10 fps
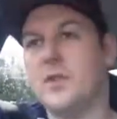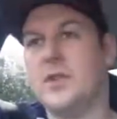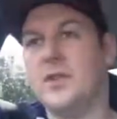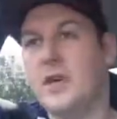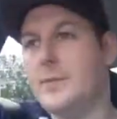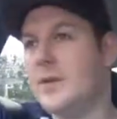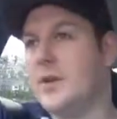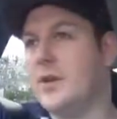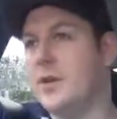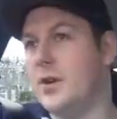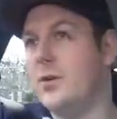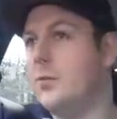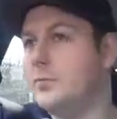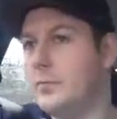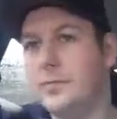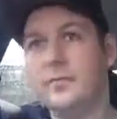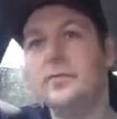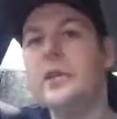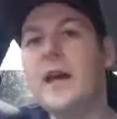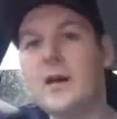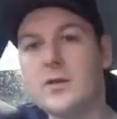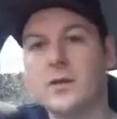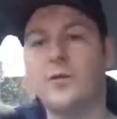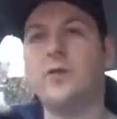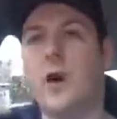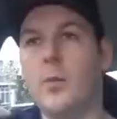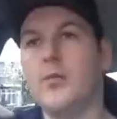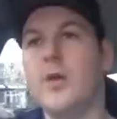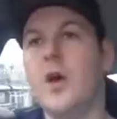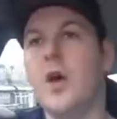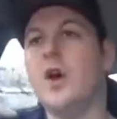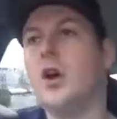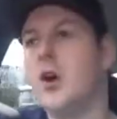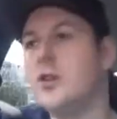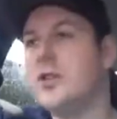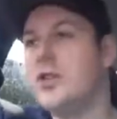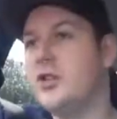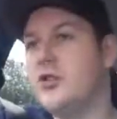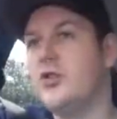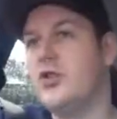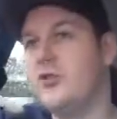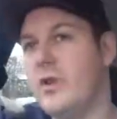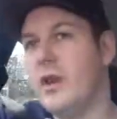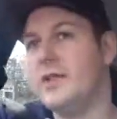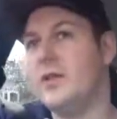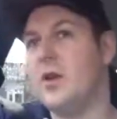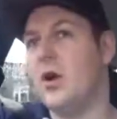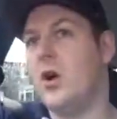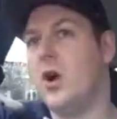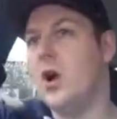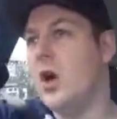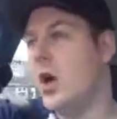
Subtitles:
So tips you can do: get on some form of constitution raising or